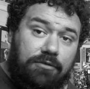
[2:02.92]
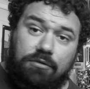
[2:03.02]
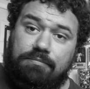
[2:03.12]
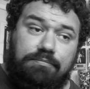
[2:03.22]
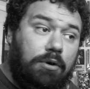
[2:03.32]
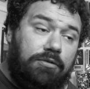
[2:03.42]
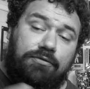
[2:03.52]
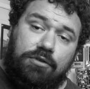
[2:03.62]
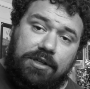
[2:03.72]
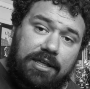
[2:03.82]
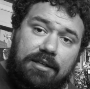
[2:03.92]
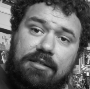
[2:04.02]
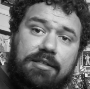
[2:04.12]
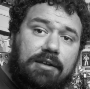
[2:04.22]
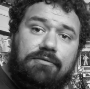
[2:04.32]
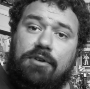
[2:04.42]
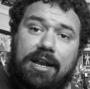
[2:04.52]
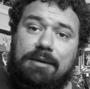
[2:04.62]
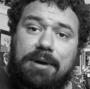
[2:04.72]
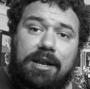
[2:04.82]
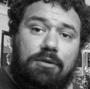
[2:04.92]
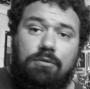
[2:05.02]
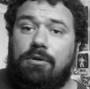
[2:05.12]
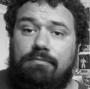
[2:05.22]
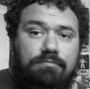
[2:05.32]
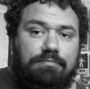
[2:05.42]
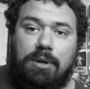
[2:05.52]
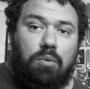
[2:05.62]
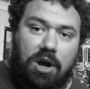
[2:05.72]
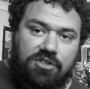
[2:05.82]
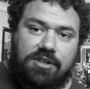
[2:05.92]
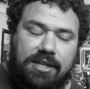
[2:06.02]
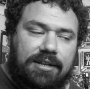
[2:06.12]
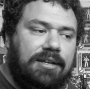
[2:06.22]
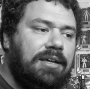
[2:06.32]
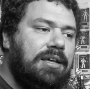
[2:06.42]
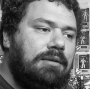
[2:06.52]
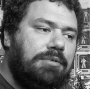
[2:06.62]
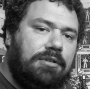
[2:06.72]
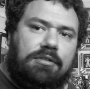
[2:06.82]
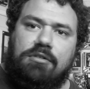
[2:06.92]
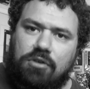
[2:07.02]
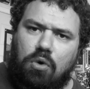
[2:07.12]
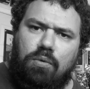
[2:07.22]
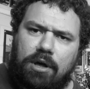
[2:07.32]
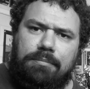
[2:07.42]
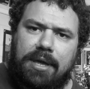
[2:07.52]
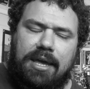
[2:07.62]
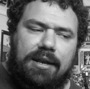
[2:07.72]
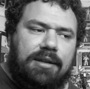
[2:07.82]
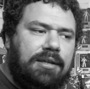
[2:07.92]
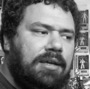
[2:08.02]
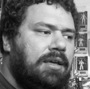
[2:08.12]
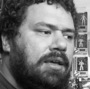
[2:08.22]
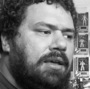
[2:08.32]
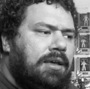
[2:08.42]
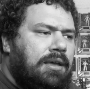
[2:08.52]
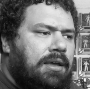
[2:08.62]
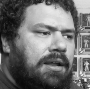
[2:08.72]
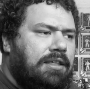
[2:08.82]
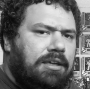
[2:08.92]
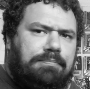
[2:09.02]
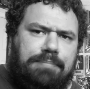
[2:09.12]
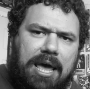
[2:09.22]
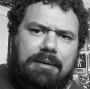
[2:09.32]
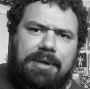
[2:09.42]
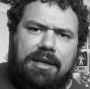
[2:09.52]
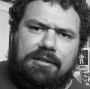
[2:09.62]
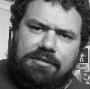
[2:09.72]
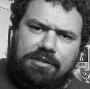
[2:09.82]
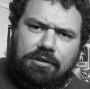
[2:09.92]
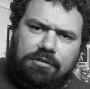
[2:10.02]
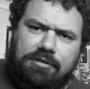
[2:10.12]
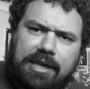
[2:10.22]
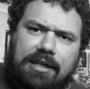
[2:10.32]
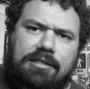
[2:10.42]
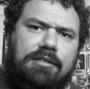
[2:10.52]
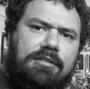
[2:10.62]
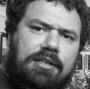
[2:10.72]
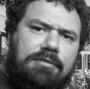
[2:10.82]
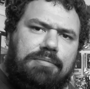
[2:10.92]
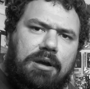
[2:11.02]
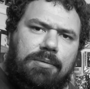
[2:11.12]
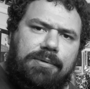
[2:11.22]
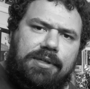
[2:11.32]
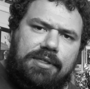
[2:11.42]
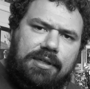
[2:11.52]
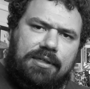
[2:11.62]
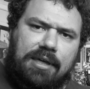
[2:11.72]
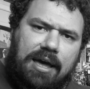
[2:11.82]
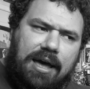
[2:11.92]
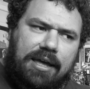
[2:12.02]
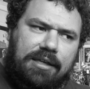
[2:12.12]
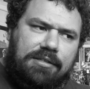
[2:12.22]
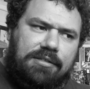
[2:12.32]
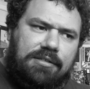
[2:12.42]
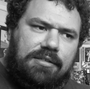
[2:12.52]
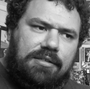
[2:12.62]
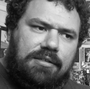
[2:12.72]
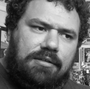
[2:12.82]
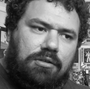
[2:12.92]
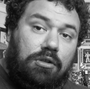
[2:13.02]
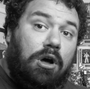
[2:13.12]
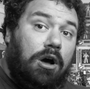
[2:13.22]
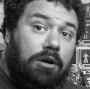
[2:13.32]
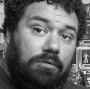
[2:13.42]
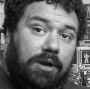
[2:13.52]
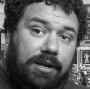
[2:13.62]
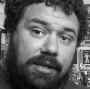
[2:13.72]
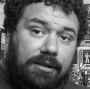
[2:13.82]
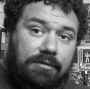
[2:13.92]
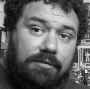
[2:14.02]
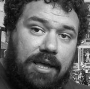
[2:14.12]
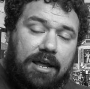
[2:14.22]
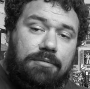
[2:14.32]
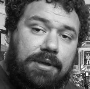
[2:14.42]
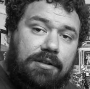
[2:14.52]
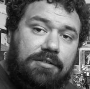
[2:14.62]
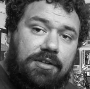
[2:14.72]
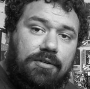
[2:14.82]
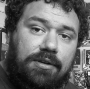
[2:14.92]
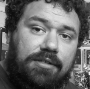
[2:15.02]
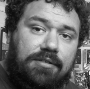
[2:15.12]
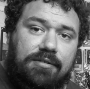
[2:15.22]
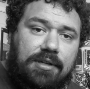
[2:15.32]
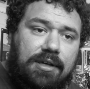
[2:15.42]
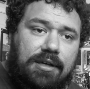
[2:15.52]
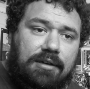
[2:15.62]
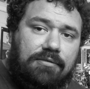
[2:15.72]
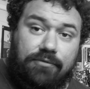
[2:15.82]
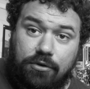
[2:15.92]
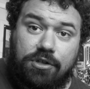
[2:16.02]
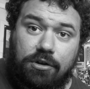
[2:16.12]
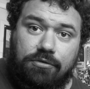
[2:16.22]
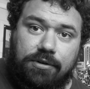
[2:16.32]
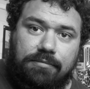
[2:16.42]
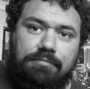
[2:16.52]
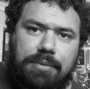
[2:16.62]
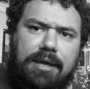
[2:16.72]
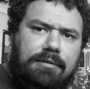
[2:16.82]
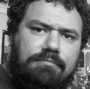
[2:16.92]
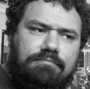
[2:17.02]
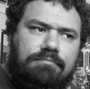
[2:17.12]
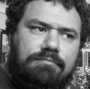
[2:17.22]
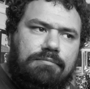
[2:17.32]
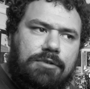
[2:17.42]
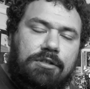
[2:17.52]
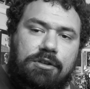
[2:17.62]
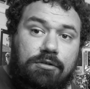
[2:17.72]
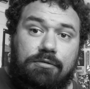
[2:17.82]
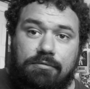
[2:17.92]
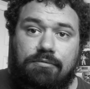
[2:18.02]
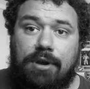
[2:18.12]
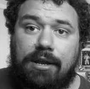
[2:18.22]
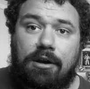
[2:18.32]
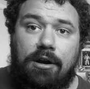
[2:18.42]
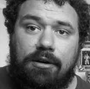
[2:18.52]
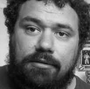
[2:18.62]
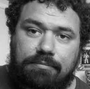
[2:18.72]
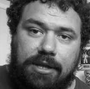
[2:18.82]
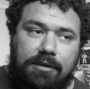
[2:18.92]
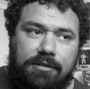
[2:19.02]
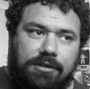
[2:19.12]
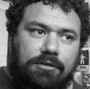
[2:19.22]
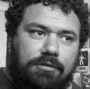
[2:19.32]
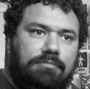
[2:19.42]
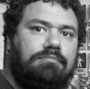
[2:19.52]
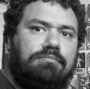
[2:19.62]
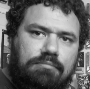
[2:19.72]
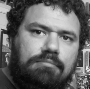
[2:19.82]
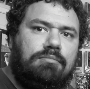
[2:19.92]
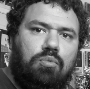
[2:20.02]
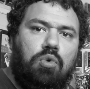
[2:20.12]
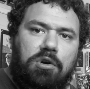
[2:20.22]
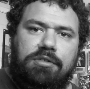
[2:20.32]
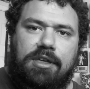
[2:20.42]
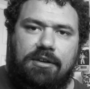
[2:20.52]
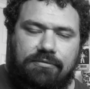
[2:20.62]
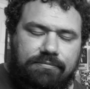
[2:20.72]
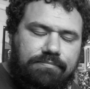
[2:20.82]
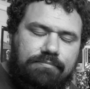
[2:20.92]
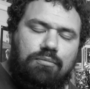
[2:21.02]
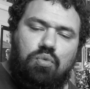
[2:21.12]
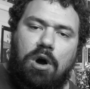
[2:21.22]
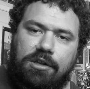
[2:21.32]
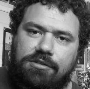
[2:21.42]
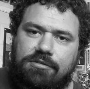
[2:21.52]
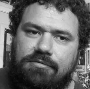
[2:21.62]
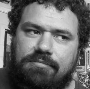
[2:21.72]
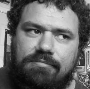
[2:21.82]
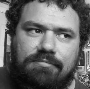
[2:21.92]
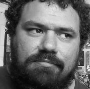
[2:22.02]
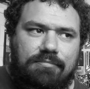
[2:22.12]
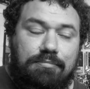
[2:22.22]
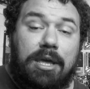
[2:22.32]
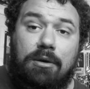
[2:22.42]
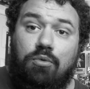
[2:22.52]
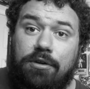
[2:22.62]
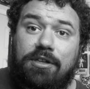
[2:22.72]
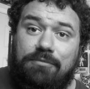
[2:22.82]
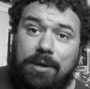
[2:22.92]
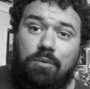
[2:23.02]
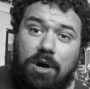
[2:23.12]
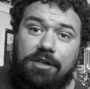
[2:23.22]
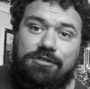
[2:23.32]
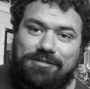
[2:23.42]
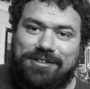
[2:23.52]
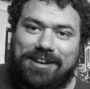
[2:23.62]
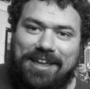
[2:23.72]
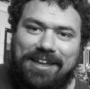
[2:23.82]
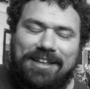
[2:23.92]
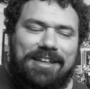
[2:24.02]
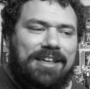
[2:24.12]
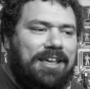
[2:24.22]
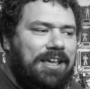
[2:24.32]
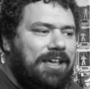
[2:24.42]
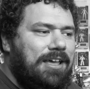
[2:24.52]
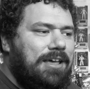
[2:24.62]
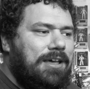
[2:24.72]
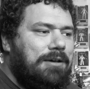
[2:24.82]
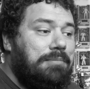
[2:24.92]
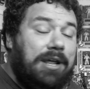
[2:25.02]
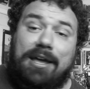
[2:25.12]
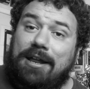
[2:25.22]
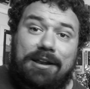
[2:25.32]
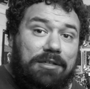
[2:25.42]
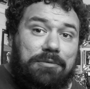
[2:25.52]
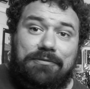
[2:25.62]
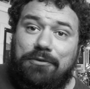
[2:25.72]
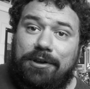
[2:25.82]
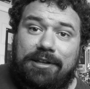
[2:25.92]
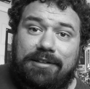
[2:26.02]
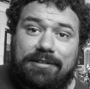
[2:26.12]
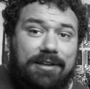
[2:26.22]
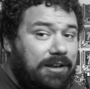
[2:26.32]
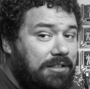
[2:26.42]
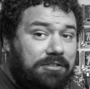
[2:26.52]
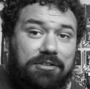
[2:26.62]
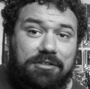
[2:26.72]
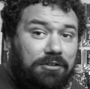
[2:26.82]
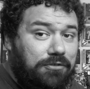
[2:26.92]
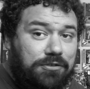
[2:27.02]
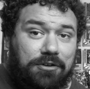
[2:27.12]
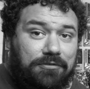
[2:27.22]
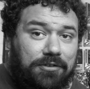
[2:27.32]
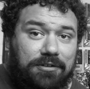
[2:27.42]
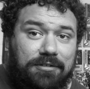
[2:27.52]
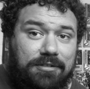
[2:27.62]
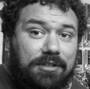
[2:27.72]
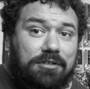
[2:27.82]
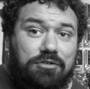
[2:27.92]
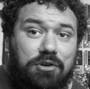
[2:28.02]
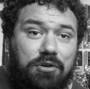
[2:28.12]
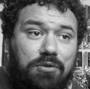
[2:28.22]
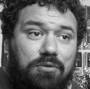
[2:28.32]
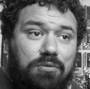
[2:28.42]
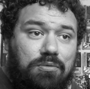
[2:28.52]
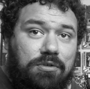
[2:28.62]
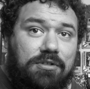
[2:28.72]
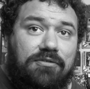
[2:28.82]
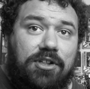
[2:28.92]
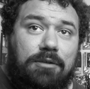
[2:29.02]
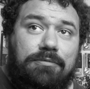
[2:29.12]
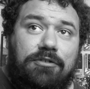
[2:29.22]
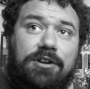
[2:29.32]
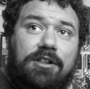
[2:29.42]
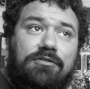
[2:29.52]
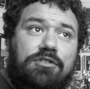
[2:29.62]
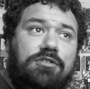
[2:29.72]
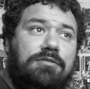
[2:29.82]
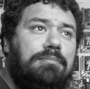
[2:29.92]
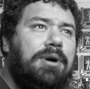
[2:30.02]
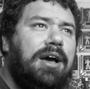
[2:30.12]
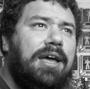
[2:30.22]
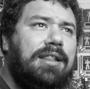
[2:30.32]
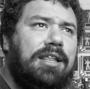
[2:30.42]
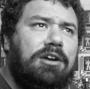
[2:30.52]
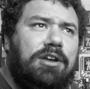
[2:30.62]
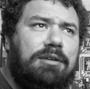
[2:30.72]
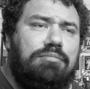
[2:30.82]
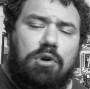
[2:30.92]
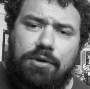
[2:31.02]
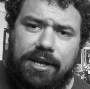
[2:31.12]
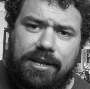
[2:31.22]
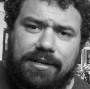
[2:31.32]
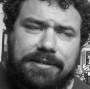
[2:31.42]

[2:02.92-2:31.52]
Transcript: for both for kids and for anybody who could be watching it because it's so well made. I think Batman still stands as probably the highest long-running animated series for children, being considered great art and being considered worthy of being watched today. But I got another one for you, and it's The Silver Surfer. This show was developed for television by Larry Brody.